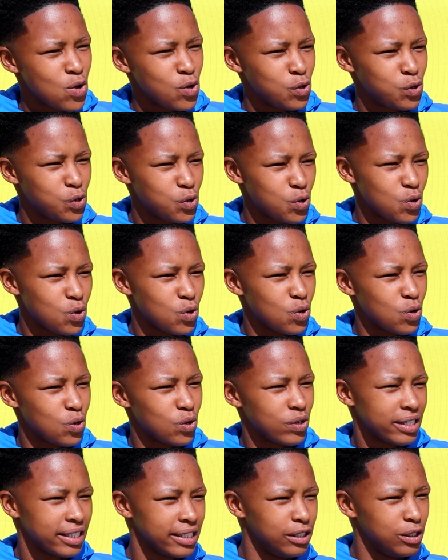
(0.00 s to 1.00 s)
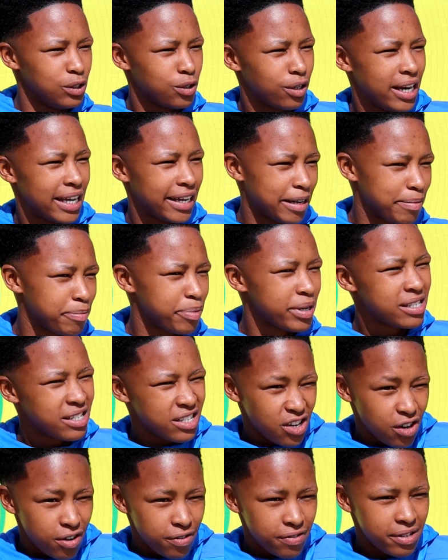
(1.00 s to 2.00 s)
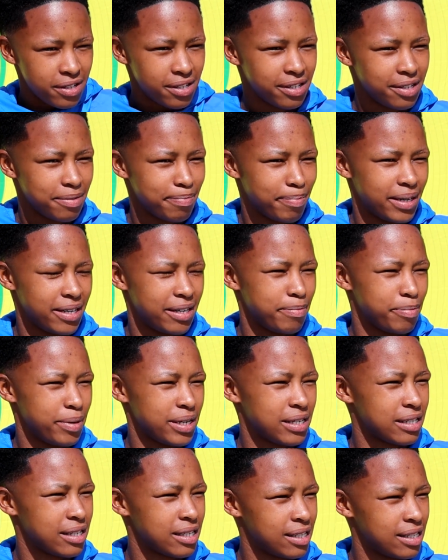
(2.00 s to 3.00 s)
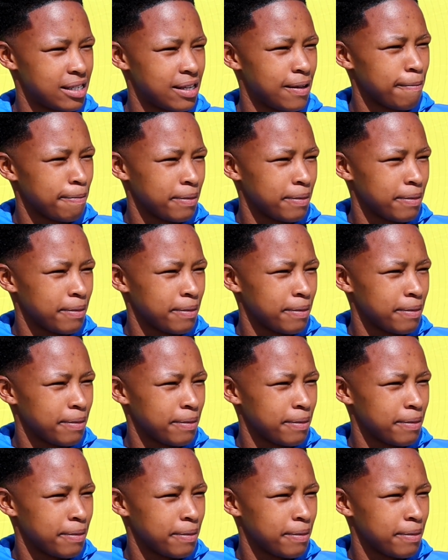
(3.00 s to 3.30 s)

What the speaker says: So, you know, like it brings nerves, but it brings